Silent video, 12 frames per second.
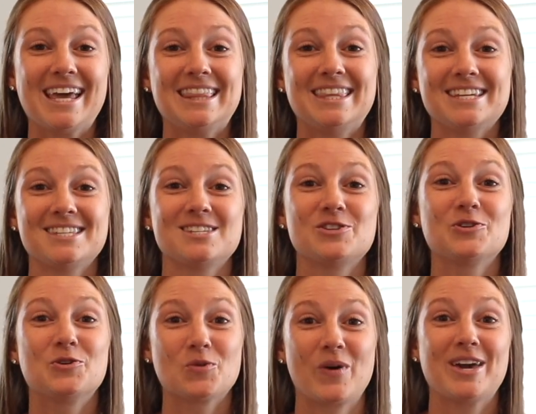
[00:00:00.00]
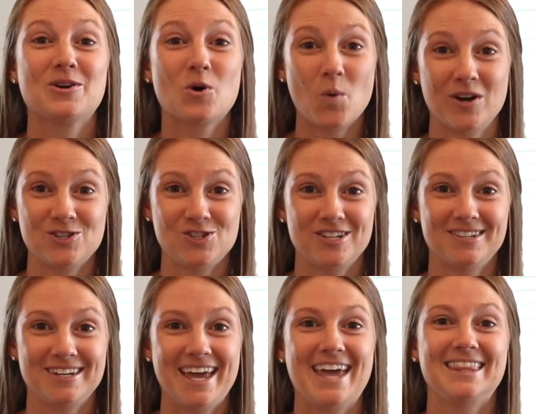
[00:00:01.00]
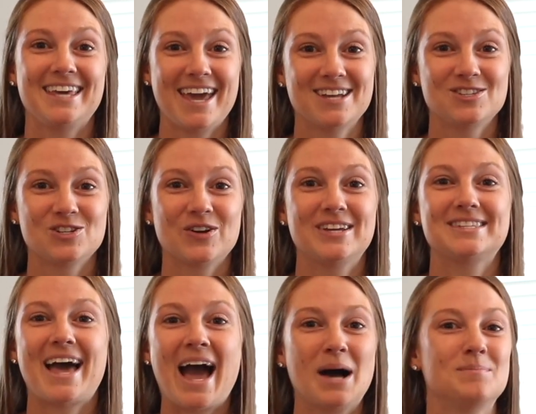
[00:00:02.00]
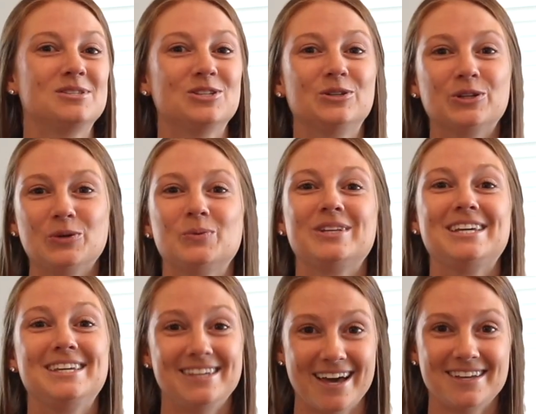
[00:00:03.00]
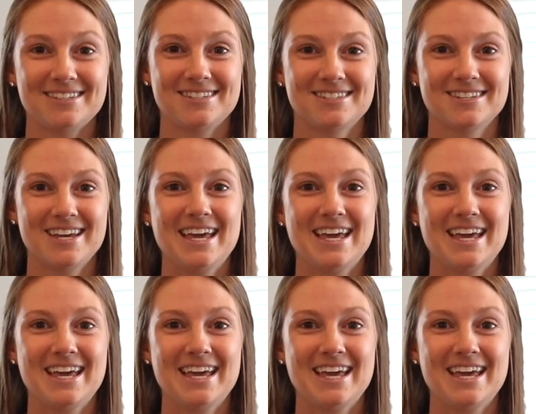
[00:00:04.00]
This is a great question, and the answer is absolutely yes.